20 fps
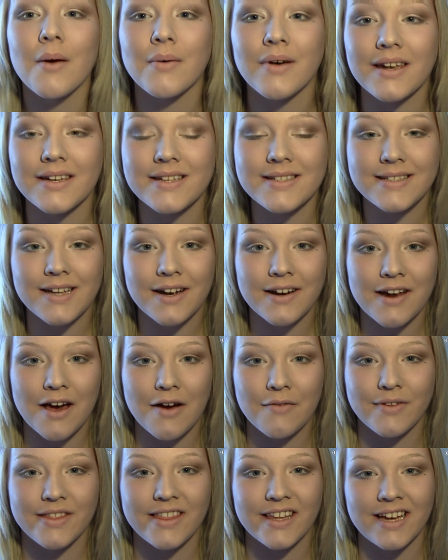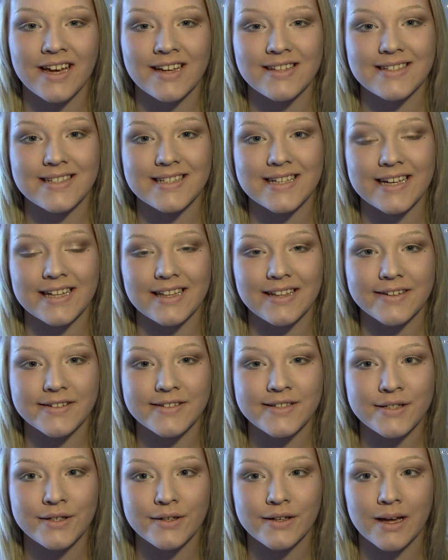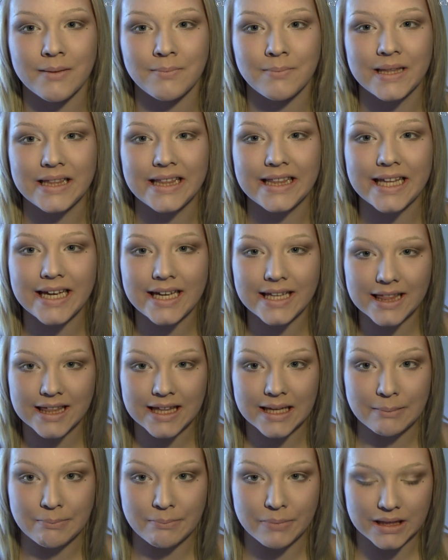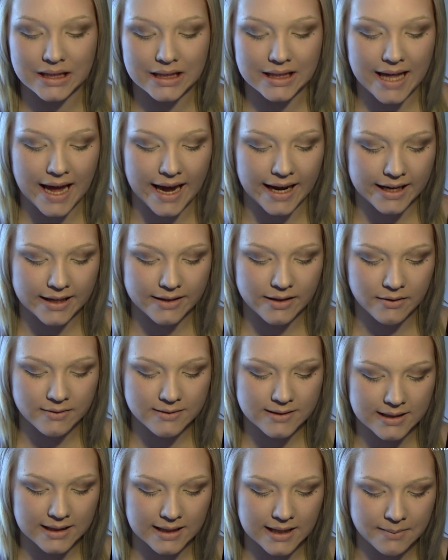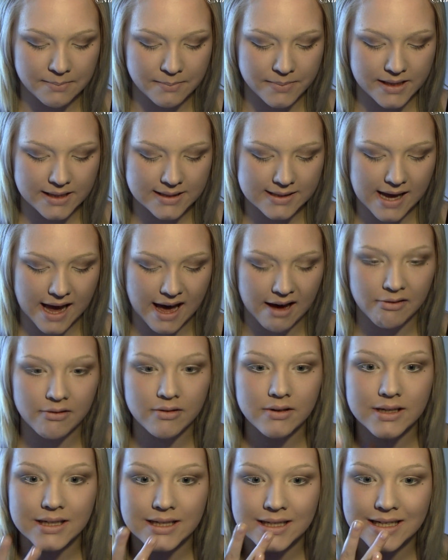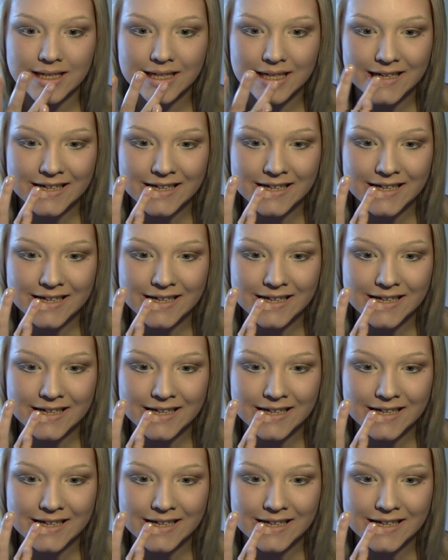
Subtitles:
I'm going to start off with the concealer to completely blank those lippies out.